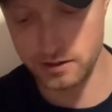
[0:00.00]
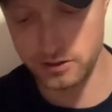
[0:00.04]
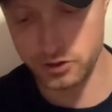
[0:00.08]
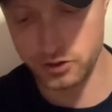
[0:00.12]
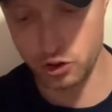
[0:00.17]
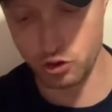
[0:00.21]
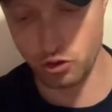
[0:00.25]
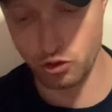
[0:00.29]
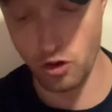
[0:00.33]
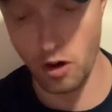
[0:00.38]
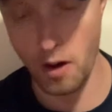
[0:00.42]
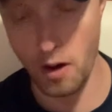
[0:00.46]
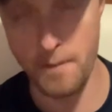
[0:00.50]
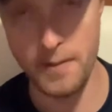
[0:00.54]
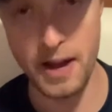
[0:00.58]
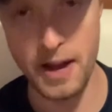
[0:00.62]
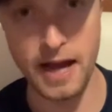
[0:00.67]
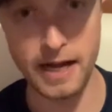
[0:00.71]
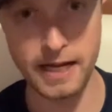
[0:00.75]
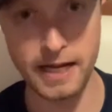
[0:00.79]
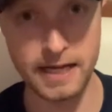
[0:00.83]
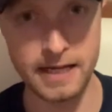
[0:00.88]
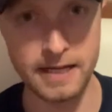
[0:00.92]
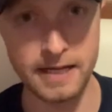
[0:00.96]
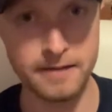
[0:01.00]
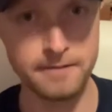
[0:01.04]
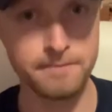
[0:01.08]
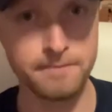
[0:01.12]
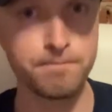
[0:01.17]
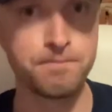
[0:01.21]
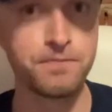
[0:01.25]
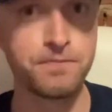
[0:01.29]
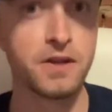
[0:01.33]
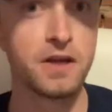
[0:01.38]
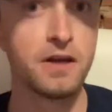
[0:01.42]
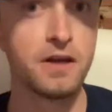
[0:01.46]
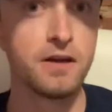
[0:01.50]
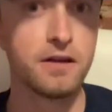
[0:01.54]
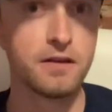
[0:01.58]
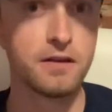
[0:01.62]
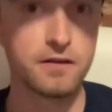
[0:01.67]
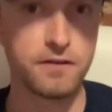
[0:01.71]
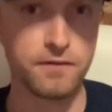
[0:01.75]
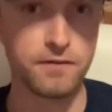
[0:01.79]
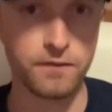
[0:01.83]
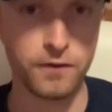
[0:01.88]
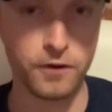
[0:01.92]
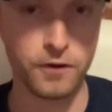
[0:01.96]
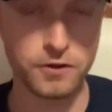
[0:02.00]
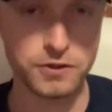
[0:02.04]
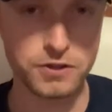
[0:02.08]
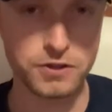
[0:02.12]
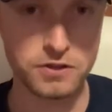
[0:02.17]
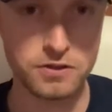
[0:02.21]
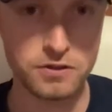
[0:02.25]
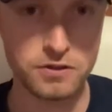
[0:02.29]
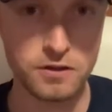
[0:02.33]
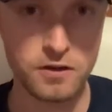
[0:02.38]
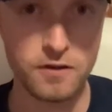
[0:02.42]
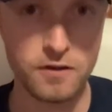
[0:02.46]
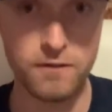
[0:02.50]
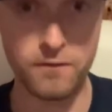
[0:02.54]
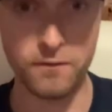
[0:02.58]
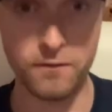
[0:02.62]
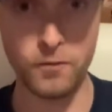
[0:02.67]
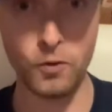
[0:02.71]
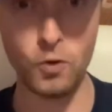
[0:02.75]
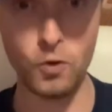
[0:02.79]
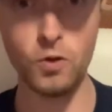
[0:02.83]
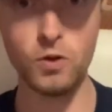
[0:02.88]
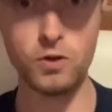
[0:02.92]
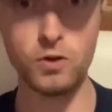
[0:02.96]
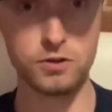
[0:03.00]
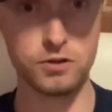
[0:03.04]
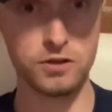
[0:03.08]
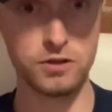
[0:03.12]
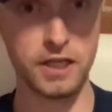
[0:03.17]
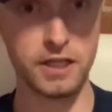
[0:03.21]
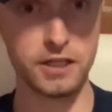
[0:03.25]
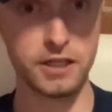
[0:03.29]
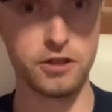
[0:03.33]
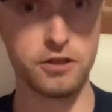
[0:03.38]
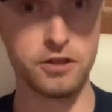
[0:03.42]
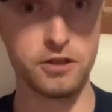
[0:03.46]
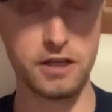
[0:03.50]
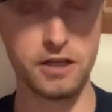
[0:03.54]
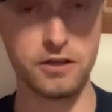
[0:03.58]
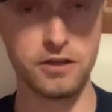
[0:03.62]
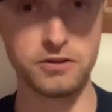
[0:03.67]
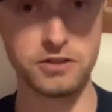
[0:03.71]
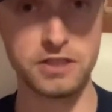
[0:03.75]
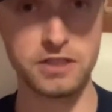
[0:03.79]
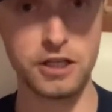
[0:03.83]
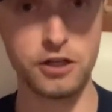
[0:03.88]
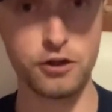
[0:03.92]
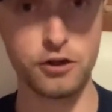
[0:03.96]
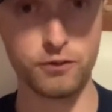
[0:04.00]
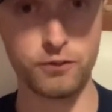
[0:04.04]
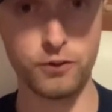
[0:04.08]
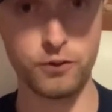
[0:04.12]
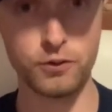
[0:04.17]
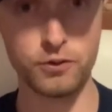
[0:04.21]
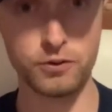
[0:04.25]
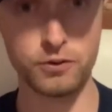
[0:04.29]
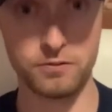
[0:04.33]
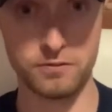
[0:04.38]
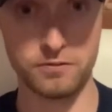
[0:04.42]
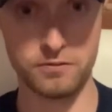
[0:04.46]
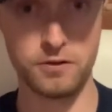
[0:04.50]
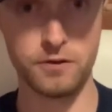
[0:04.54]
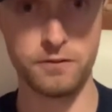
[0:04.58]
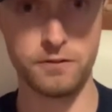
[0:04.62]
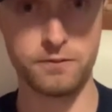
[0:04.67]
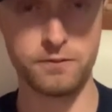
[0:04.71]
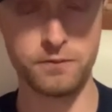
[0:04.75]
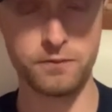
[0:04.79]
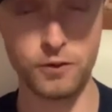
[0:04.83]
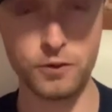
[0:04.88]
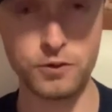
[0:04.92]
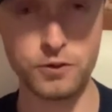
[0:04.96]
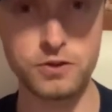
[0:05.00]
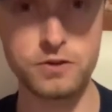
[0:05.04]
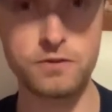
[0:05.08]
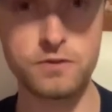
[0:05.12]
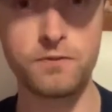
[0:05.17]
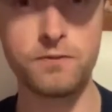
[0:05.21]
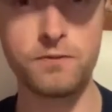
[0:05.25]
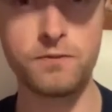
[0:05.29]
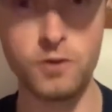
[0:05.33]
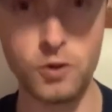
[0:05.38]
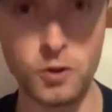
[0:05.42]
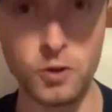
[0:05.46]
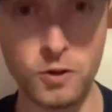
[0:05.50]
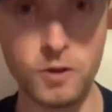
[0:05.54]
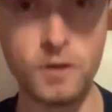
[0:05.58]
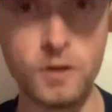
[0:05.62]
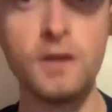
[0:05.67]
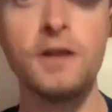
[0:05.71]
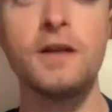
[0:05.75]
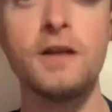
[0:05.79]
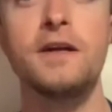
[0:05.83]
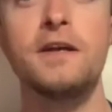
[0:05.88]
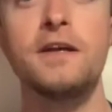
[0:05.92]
straw back in, the first full, like, it'll take your first full